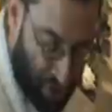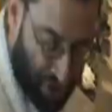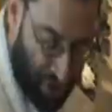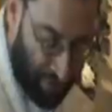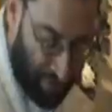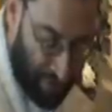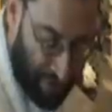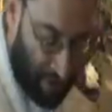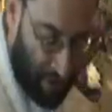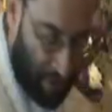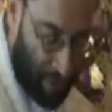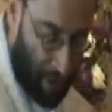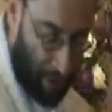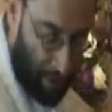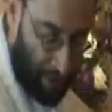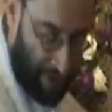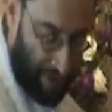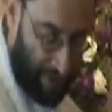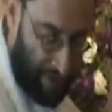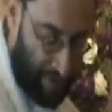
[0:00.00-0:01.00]
need to do something
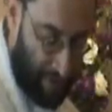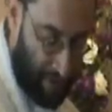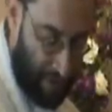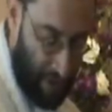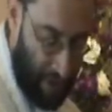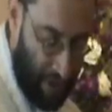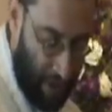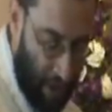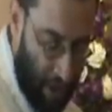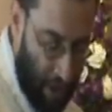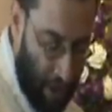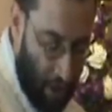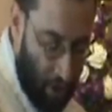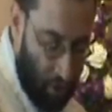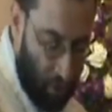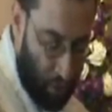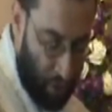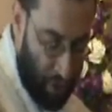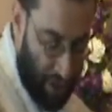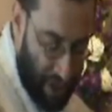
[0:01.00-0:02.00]
about it.
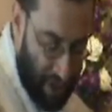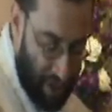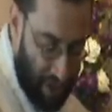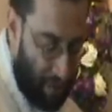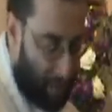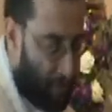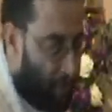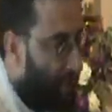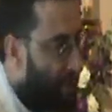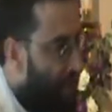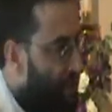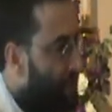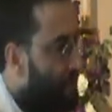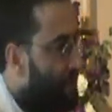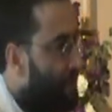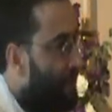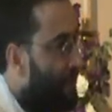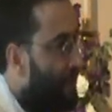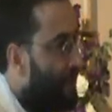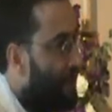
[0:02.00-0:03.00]
To heal
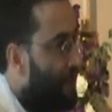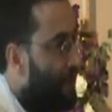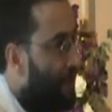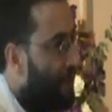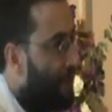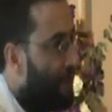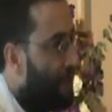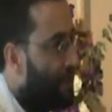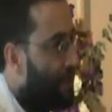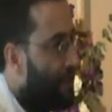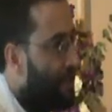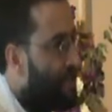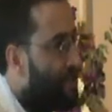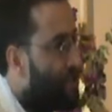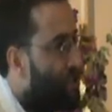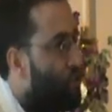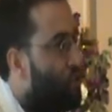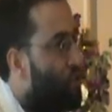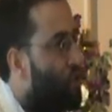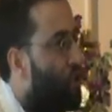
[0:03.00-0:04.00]
liberalism
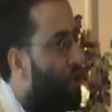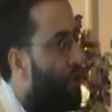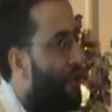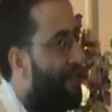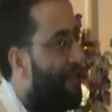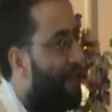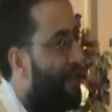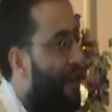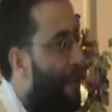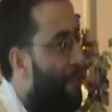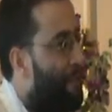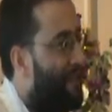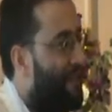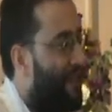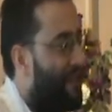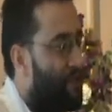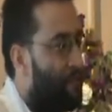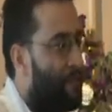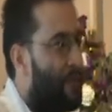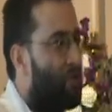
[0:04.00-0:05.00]
is to correct their
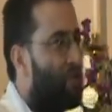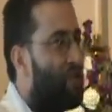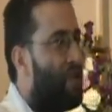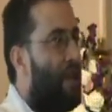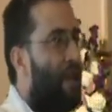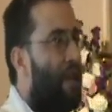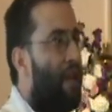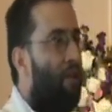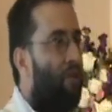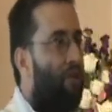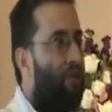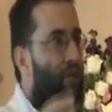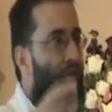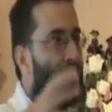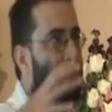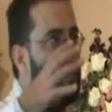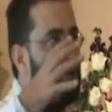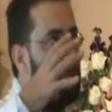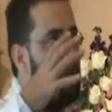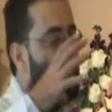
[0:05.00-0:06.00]
appetites, because
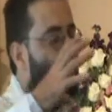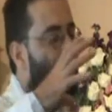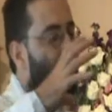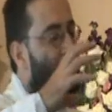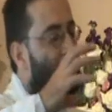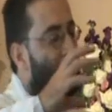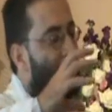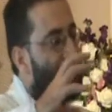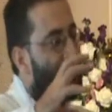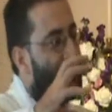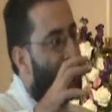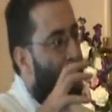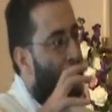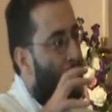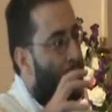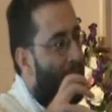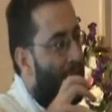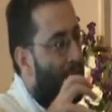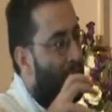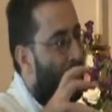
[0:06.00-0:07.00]
the liberalism
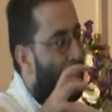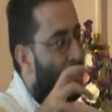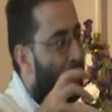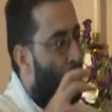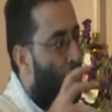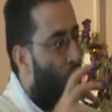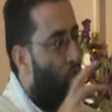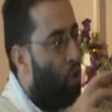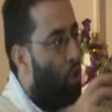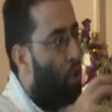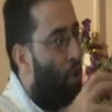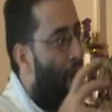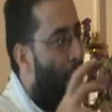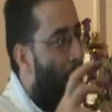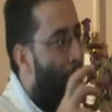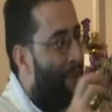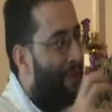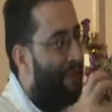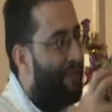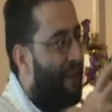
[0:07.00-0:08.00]
is the rebellion of the
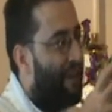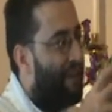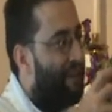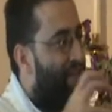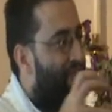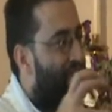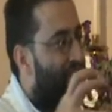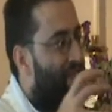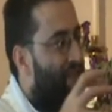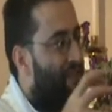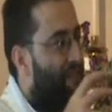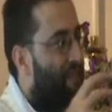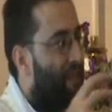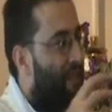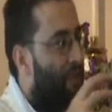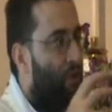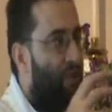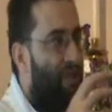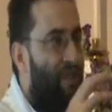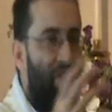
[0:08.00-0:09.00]
lower
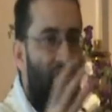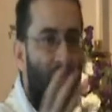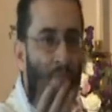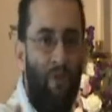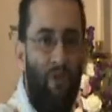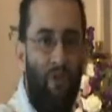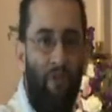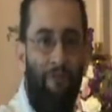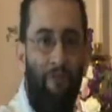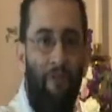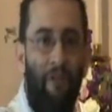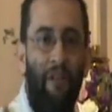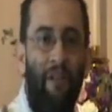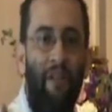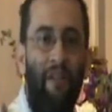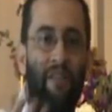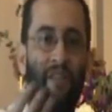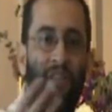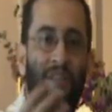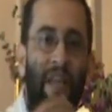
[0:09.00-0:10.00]
appetites. In the case of Bishop
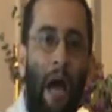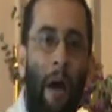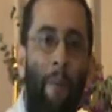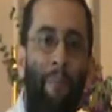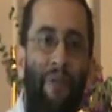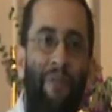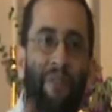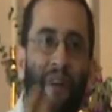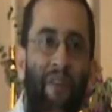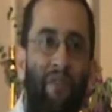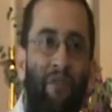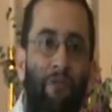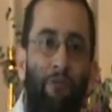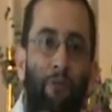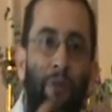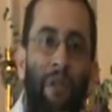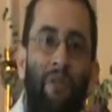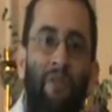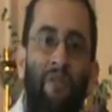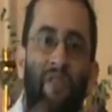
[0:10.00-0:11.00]
Fillet, it's the
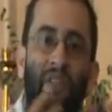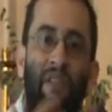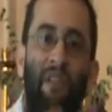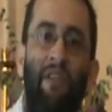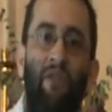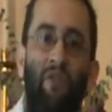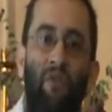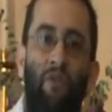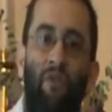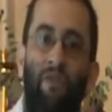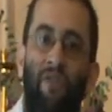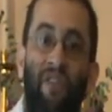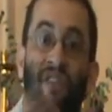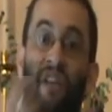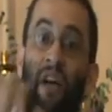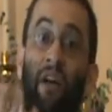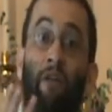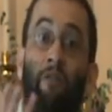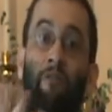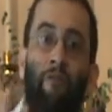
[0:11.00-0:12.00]
appetite of reconciliation,
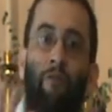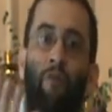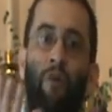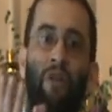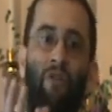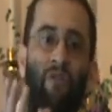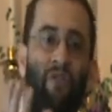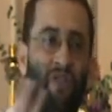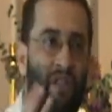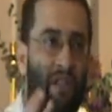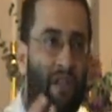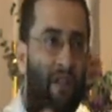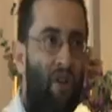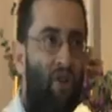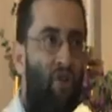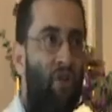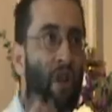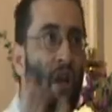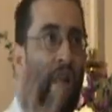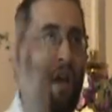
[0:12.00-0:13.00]
the desire of
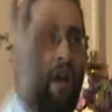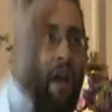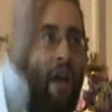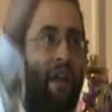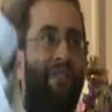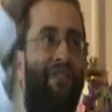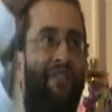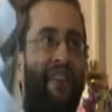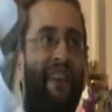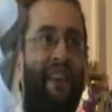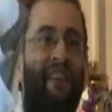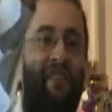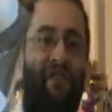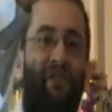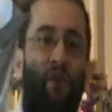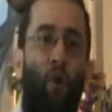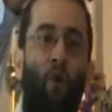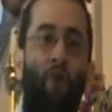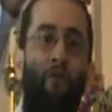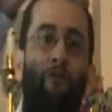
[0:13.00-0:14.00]
reconciliation
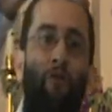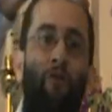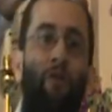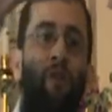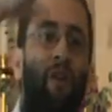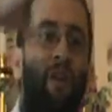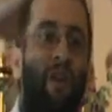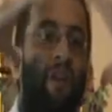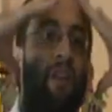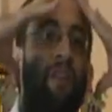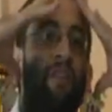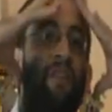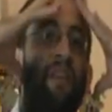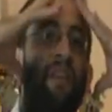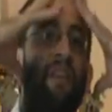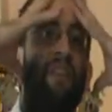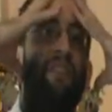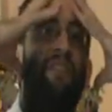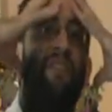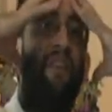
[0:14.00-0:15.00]
takes over
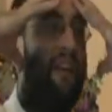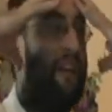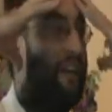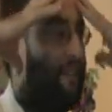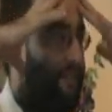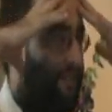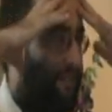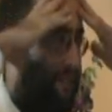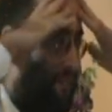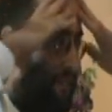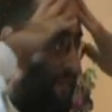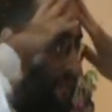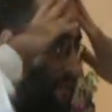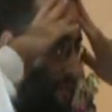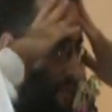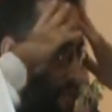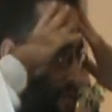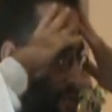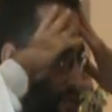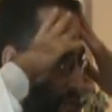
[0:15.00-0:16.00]
the intellect.
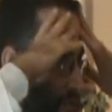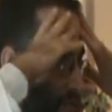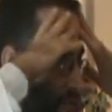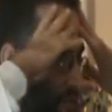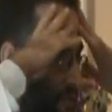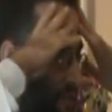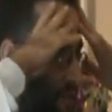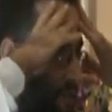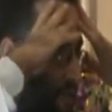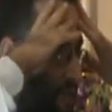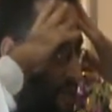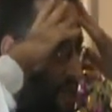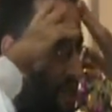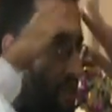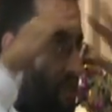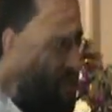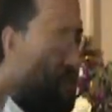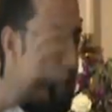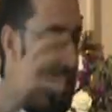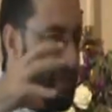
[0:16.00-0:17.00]

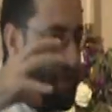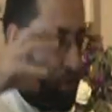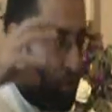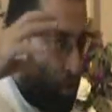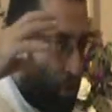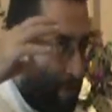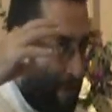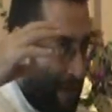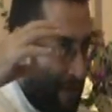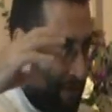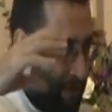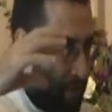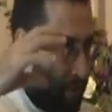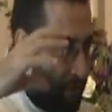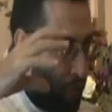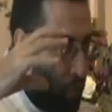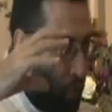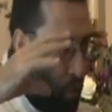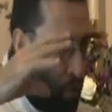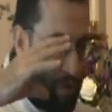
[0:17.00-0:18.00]
So it's a
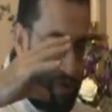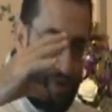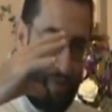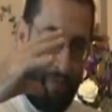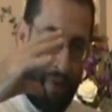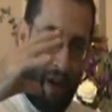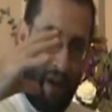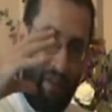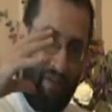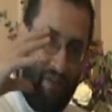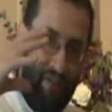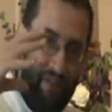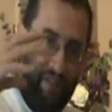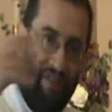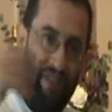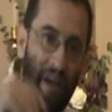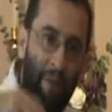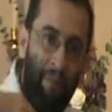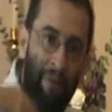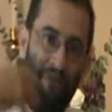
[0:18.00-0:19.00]
rebellion of the lowest
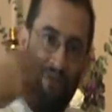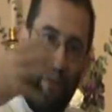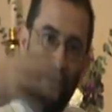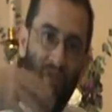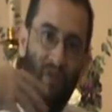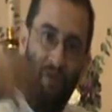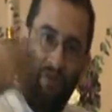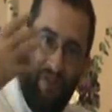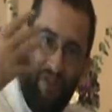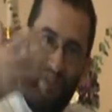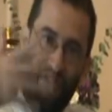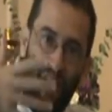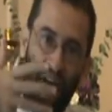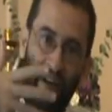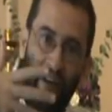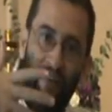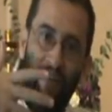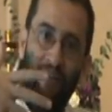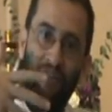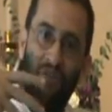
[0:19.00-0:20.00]
part, the appetites, the
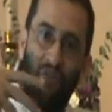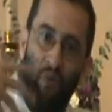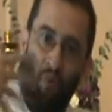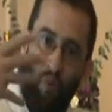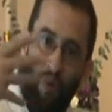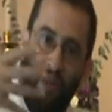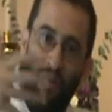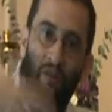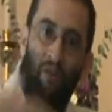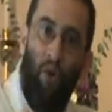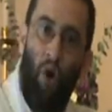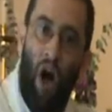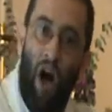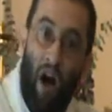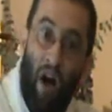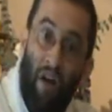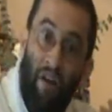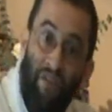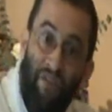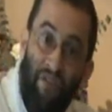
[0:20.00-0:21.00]
desires, the will,
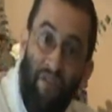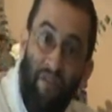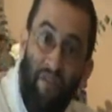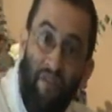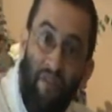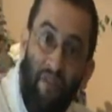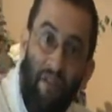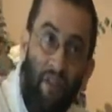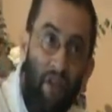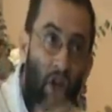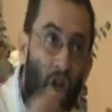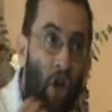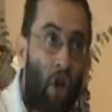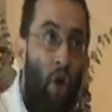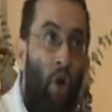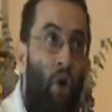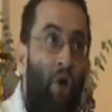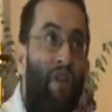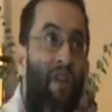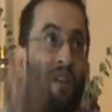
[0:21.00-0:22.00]
the heart,
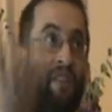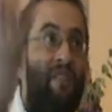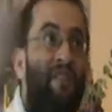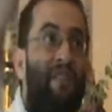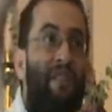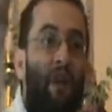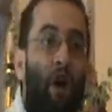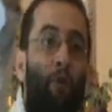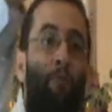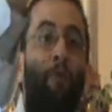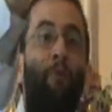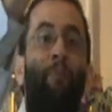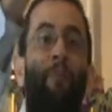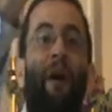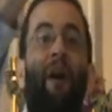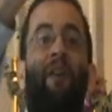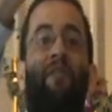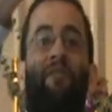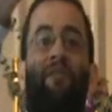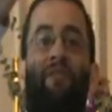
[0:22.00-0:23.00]
against the
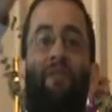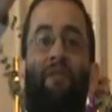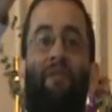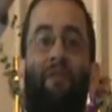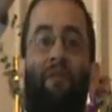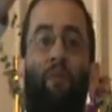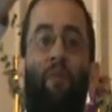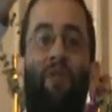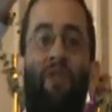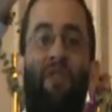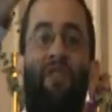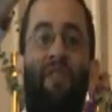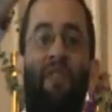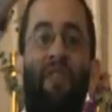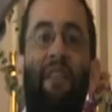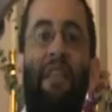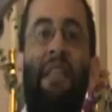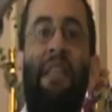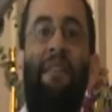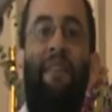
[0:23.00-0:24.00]
upper part, which
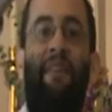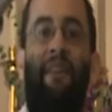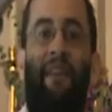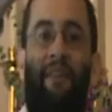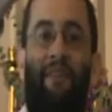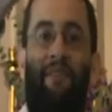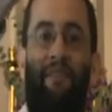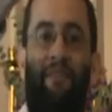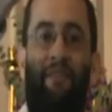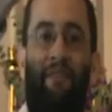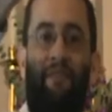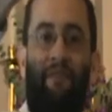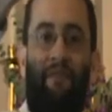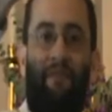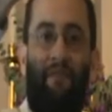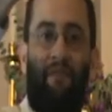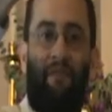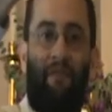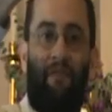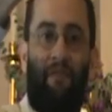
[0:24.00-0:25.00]
is the intellect.